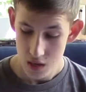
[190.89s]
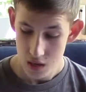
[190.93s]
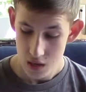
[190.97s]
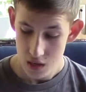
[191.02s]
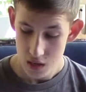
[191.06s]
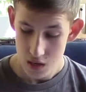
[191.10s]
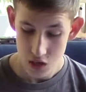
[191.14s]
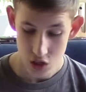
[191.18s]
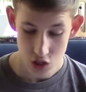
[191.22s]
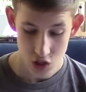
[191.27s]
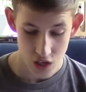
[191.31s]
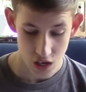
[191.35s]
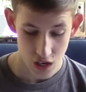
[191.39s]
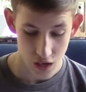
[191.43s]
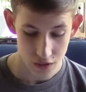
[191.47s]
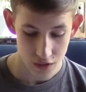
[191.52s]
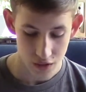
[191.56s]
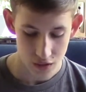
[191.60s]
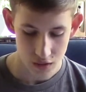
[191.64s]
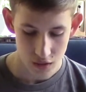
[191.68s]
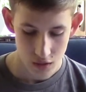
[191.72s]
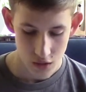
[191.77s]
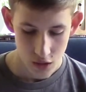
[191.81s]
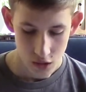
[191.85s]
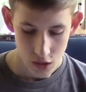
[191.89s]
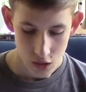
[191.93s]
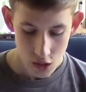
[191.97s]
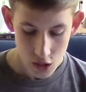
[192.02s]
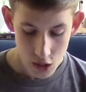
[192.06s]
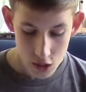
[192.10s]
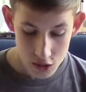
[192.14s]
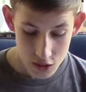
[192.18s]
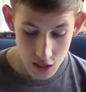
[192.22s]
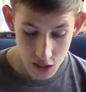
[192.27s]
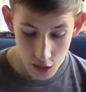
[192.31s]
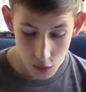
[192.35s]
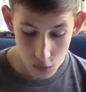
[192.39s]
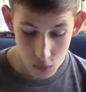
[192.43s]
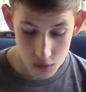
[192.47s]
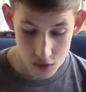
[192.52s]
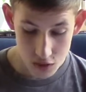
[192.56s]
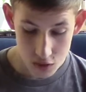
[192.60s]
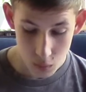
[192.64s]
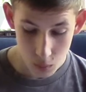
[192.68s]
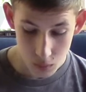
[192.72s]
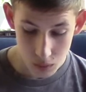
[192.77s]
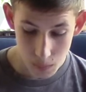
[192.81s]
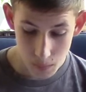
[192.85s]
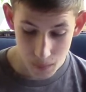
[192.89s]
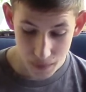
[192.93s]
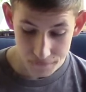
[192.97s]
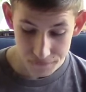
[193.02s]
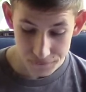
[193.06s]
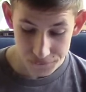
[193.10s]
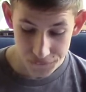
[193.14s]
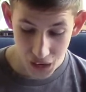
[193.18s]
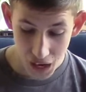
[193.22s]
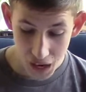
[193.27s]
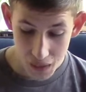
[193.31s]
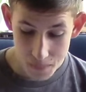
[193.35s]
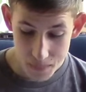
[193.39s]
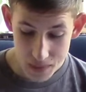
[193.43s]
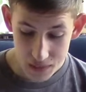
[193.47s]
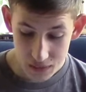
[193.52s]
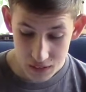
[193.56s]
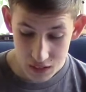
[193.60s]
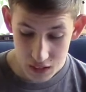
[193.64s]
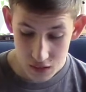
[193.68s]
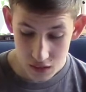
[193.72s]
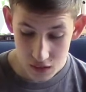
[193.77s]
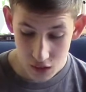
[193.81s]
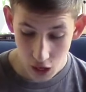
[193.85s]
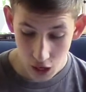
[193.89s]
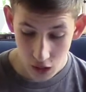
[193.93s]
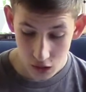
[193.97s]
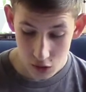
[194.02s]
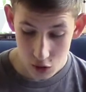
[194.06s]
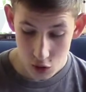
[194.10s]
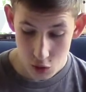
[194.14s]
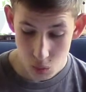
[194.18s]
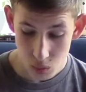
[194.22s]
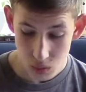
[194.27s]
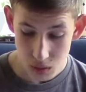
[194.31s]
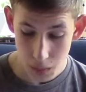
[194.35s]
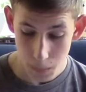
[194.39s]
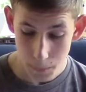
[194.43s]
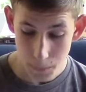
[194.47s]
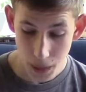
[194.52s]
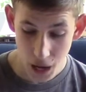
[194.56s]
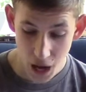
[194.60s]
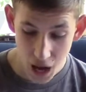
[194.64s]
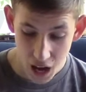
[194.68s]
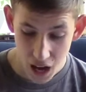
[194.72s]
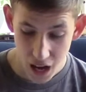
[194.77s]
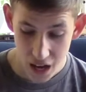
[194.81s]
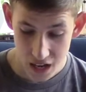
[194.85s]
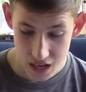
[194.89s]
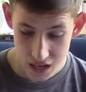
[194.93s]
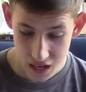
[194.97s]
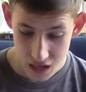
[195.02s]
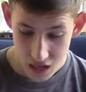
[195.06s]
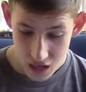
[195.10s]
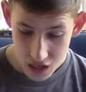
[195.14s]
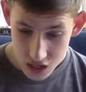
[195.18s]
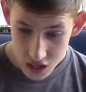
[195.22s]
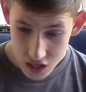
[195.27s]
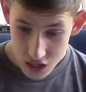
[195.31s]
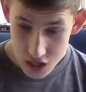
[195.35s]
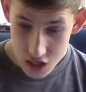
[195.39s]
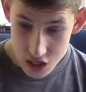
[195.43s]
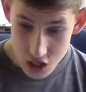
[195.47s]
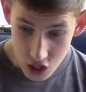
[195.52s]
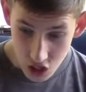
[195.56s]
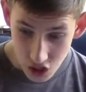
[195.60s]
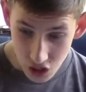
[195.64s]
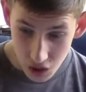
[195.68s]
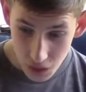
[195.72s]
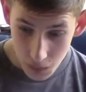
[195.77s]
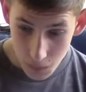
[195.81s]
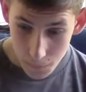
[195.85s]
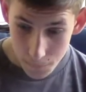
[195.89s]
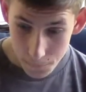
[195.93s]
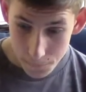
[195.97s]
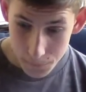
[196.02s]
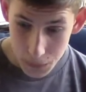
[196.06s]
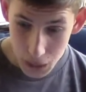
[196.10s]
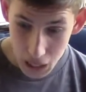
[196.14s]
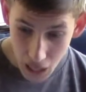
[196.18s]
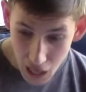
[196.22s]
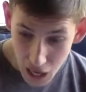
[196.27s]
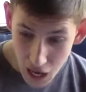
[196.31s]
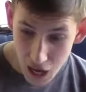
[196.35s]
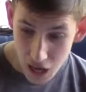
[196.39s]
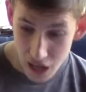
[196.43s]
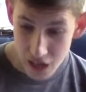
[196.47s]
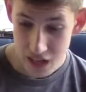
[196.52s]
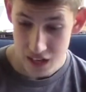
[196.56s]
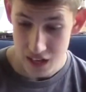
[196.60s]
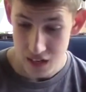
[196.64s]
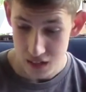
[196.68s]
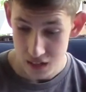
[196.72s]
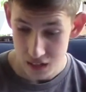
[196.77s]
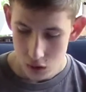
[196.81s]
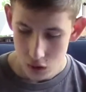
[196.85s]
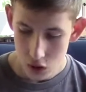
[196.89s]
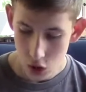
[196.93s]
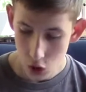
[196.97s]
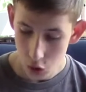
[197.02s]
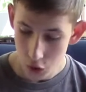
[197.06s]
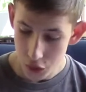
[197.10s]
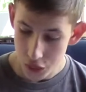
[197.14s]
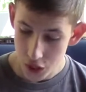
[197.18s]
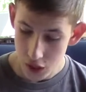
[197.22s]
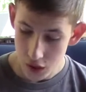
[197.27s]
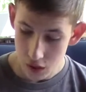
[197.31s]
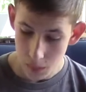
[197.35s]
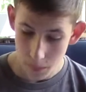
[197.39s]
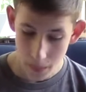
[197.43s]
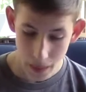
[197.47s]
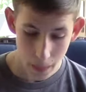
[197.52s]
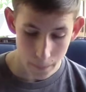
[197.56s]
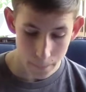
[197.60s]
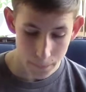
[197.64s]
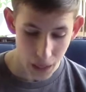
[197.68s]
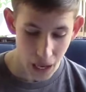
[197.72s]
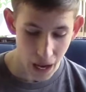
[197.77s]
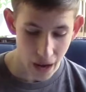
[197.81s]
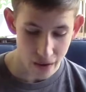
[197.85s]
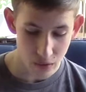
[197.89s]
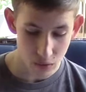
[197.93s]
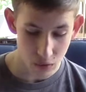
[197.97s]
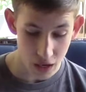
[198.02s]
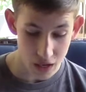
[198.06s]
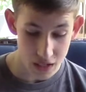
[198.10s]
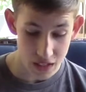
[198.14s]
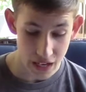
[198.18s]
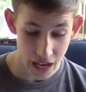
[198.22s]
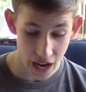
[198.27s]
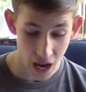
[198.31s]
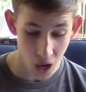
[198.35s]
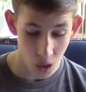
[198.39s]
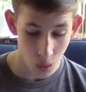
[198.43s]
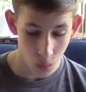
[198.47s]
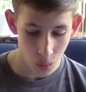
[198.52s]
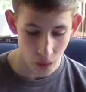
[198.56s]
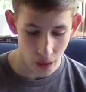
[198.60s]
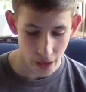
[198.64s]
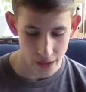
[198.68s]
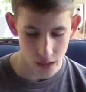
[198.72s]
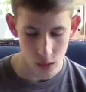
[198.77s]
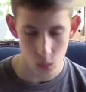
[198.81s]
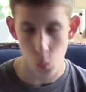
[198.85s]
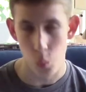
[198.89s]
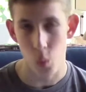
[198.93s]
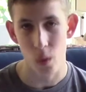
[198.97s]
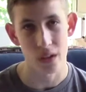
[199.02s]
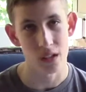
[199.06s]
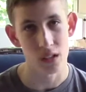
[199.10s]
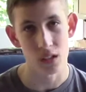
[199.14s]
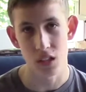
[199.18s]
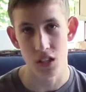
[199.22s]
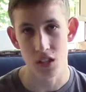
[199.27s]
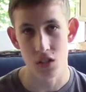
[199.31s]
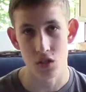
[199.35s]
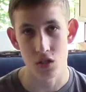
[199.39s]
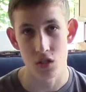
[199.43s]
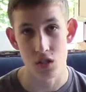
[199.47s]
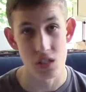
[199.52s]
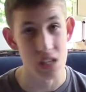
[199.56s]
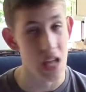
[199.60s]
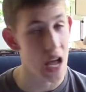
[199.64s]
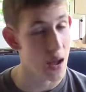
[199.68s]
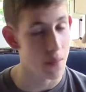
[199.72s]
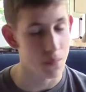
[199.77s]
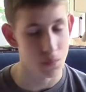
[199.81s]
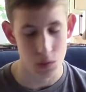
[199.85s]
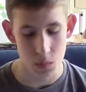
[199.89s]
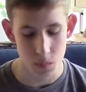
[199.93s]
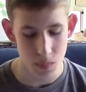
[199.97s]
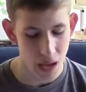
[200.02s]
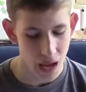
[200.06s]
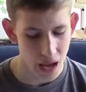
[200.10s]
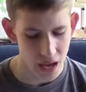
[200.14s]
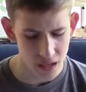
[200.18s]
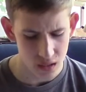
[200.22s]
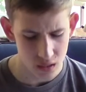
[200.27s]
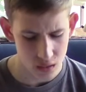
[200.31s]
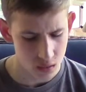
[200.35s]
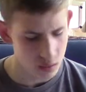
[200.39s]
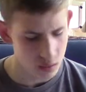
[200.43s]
he shouted, "Terrorists with about $5 million worth of pie! Yum! Pie!" "Don't think about pie right now," I quickly snapped back.